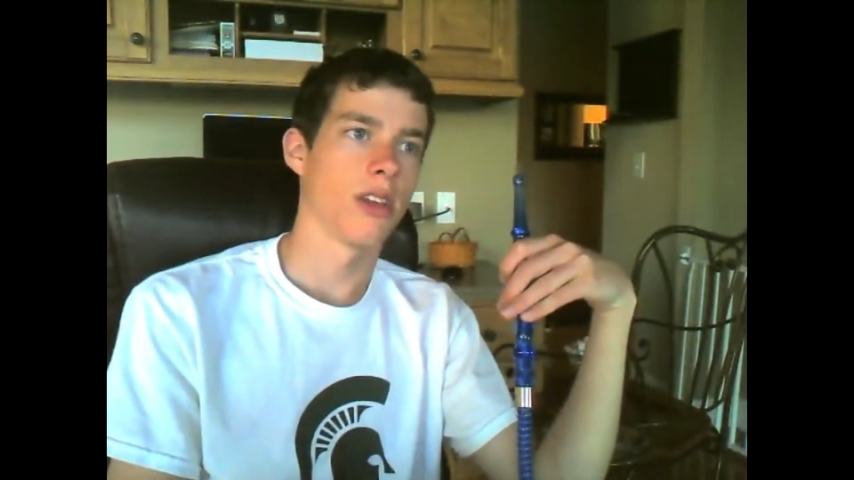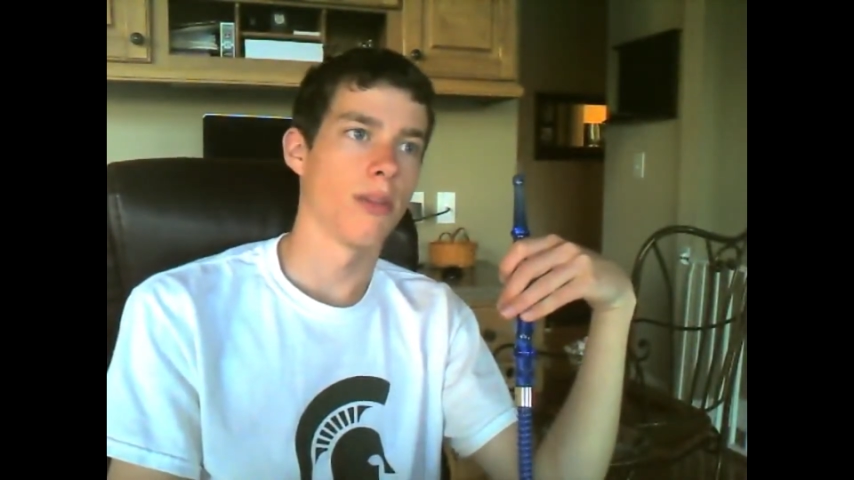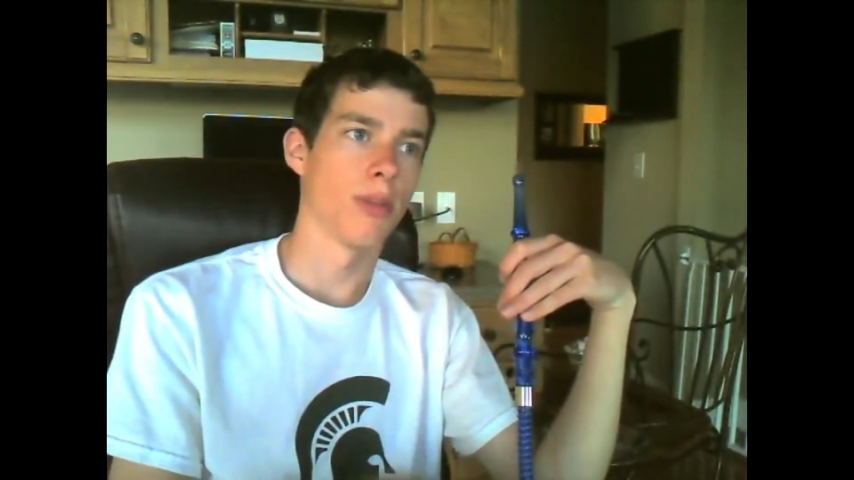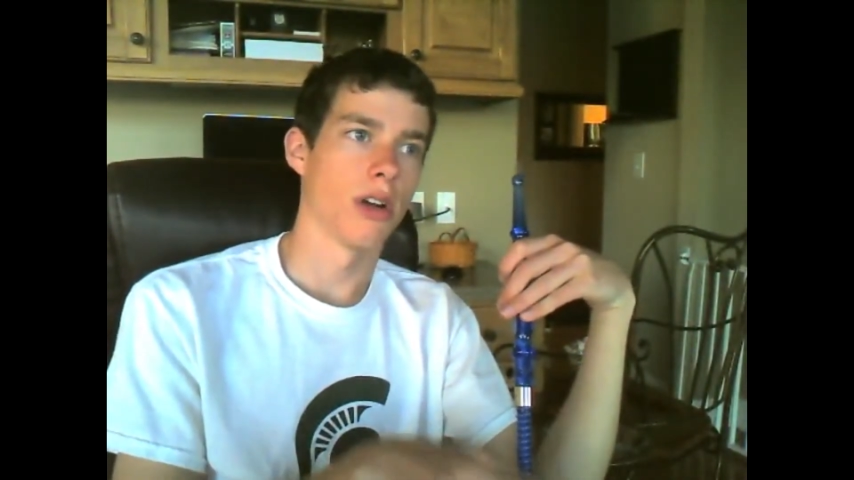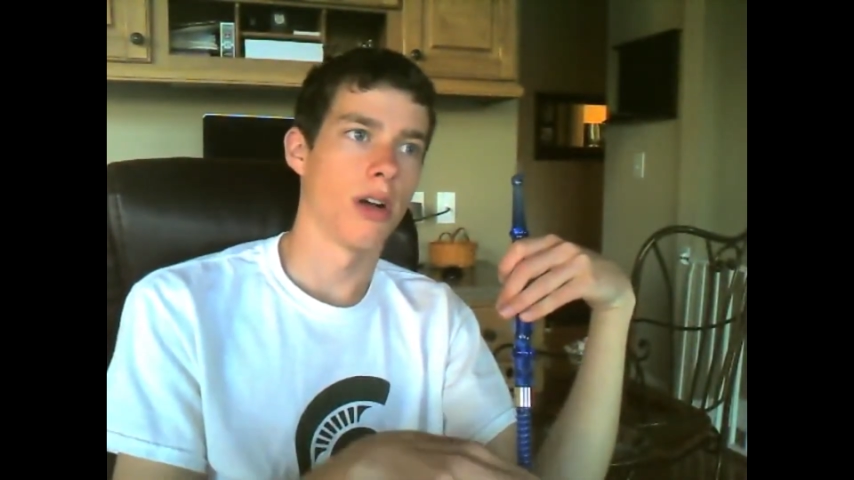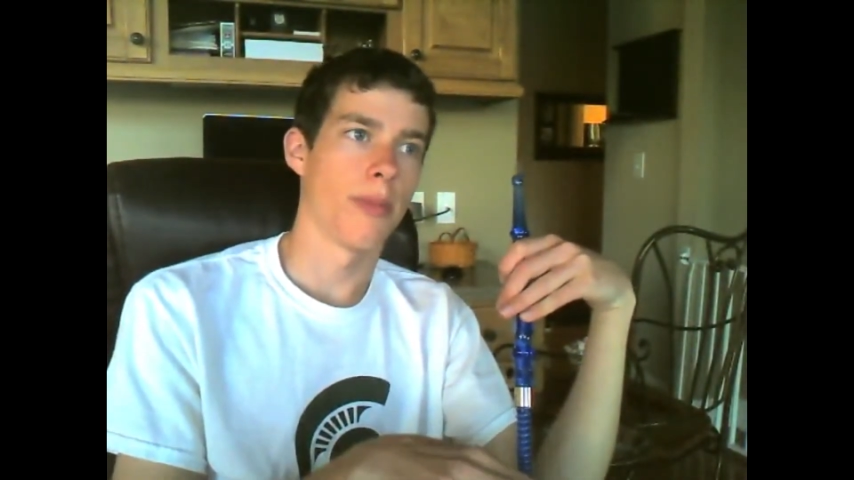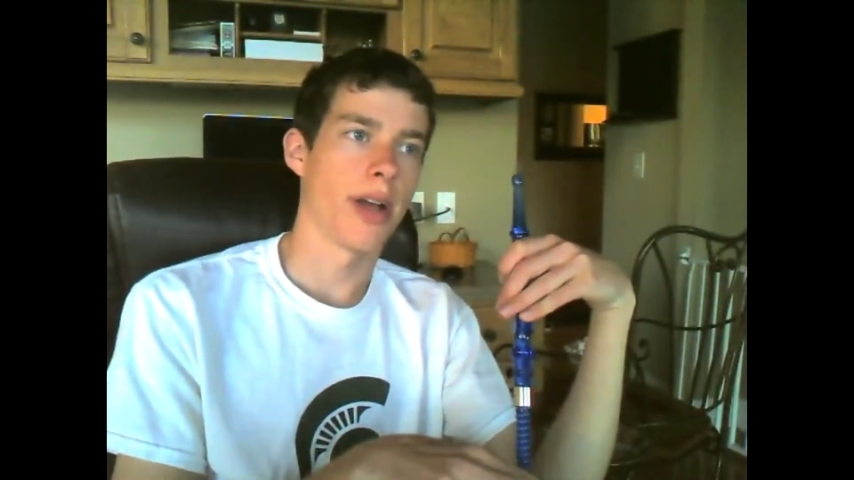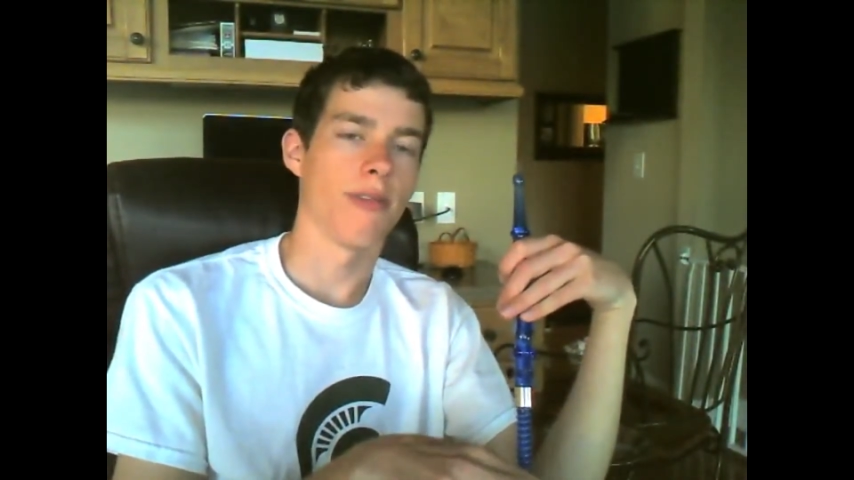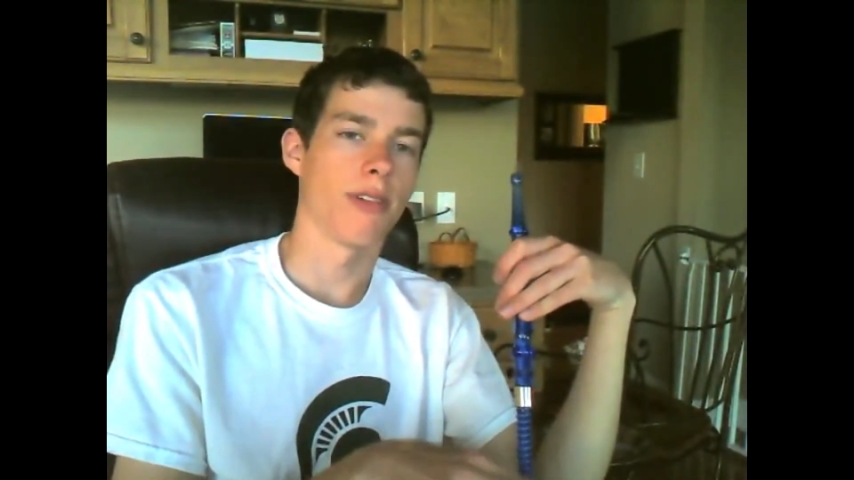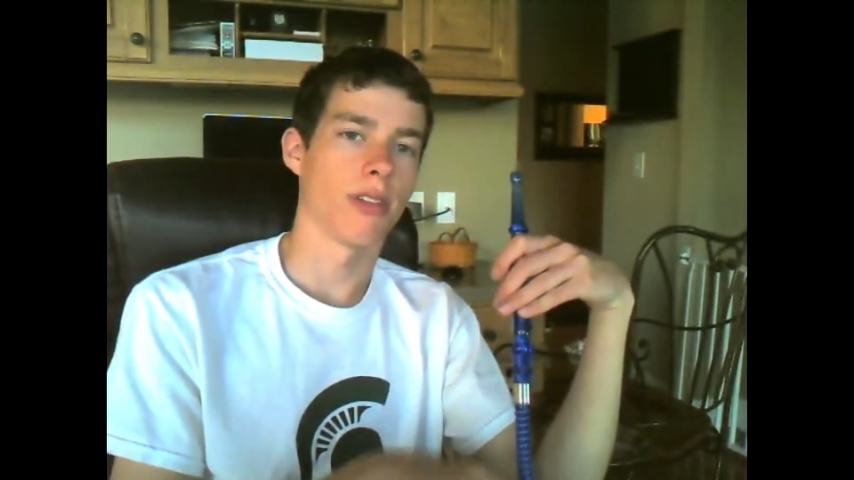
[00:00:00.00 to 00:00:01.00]
They burn
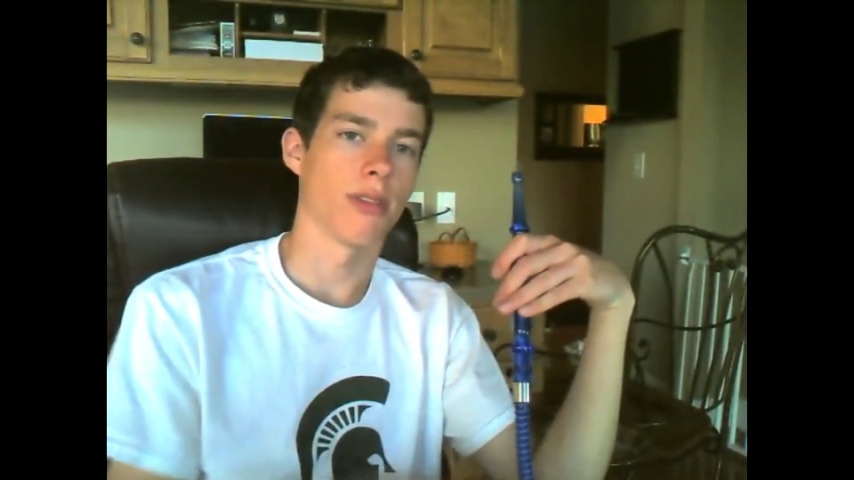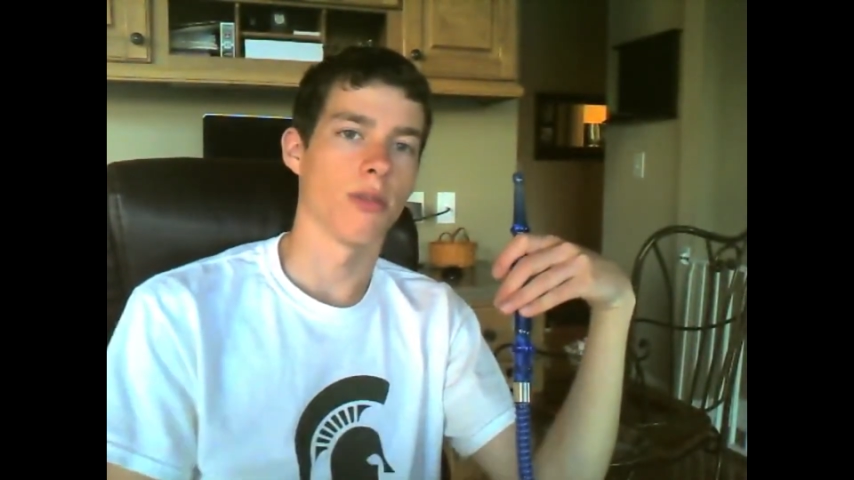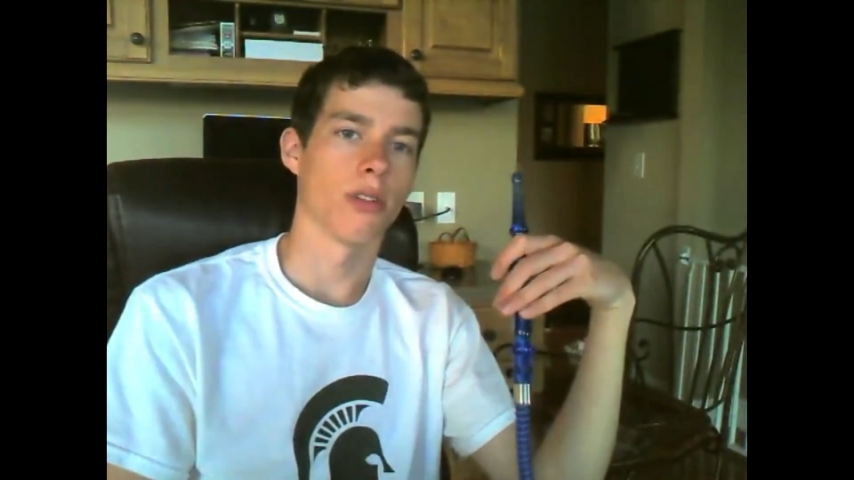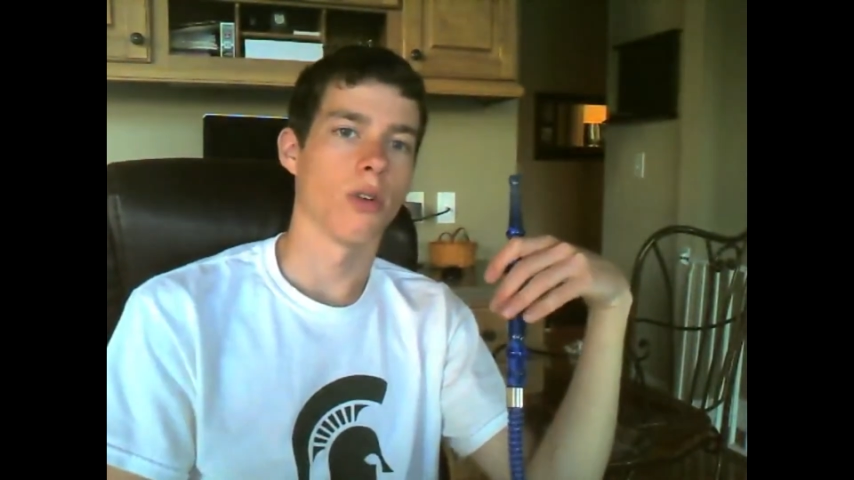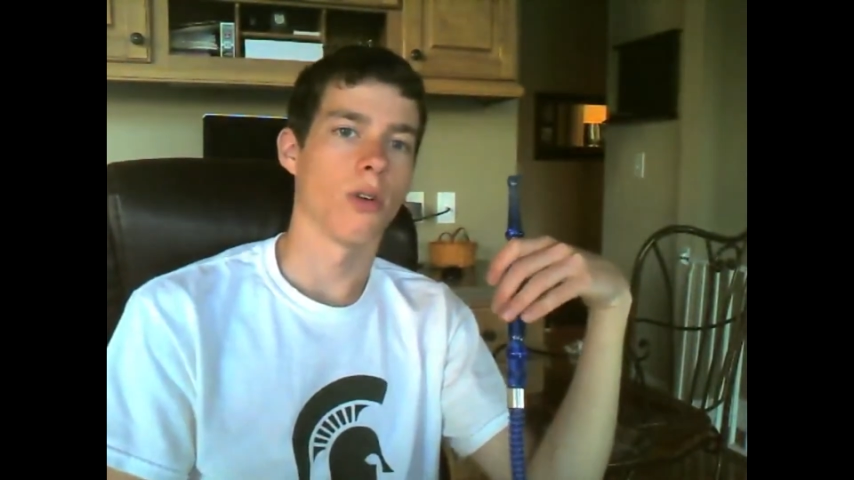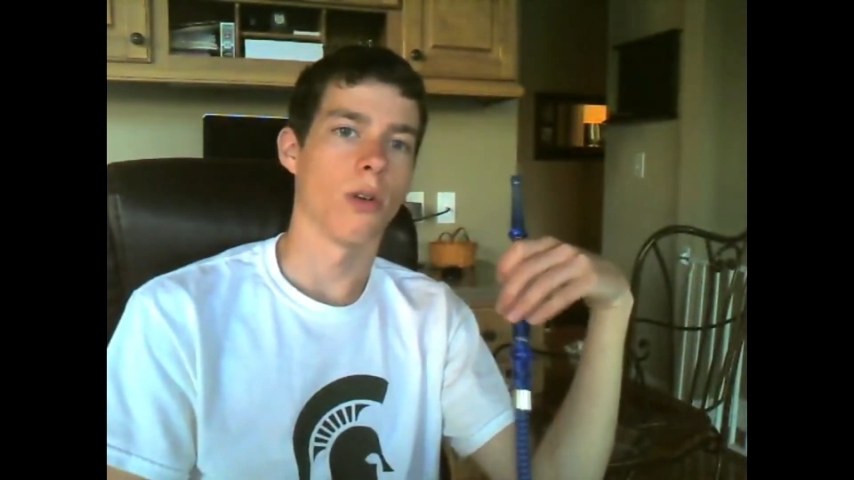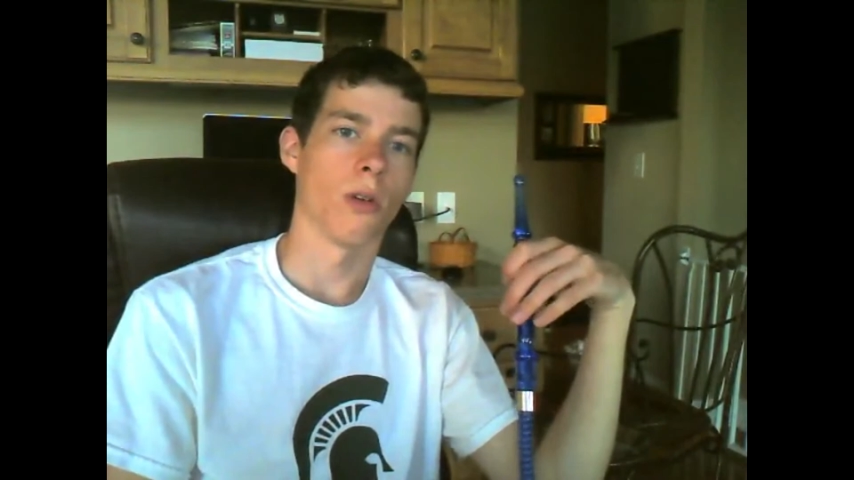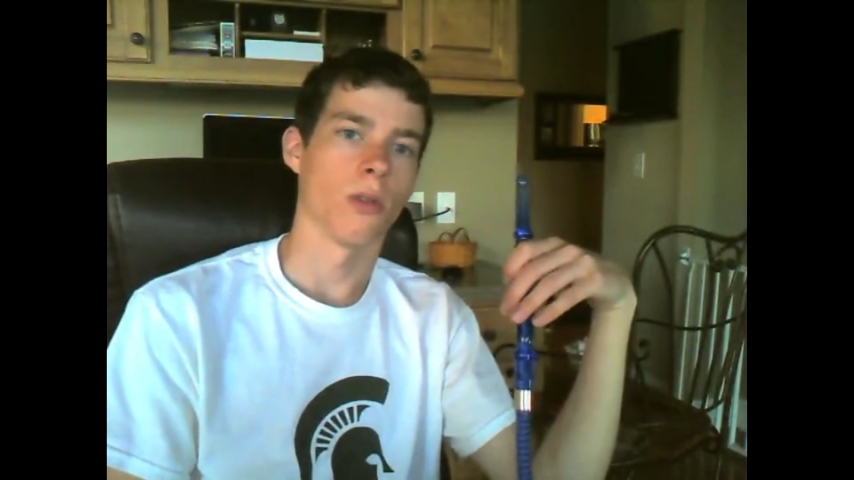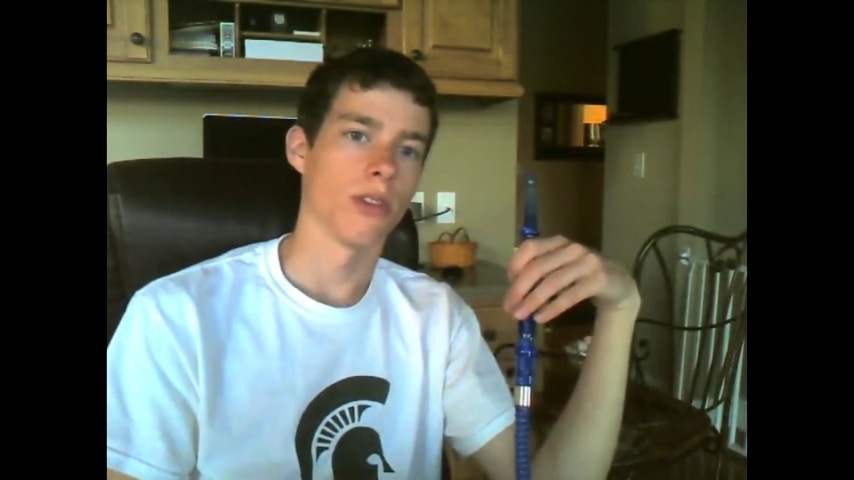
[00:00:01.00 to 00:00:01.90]
up halfway through the coal